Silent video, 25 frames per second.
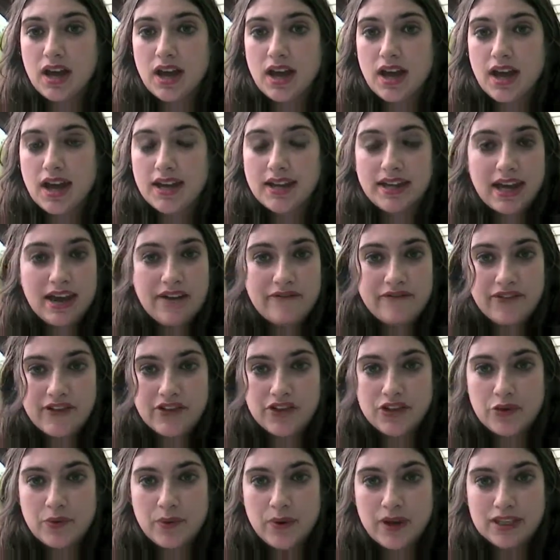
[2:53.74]
and can't
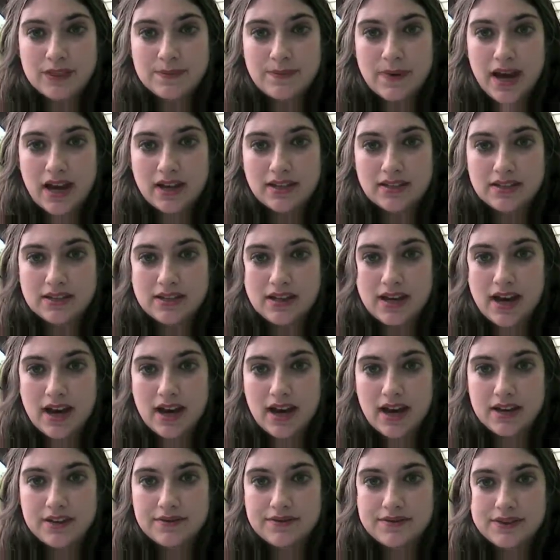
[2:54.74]
find their ways back to the
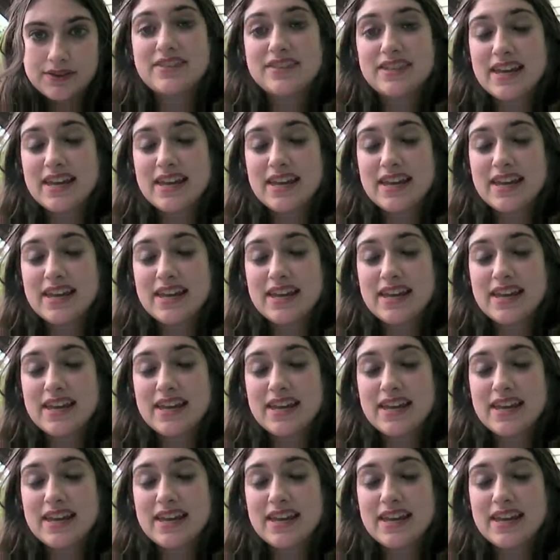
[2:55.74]
hives.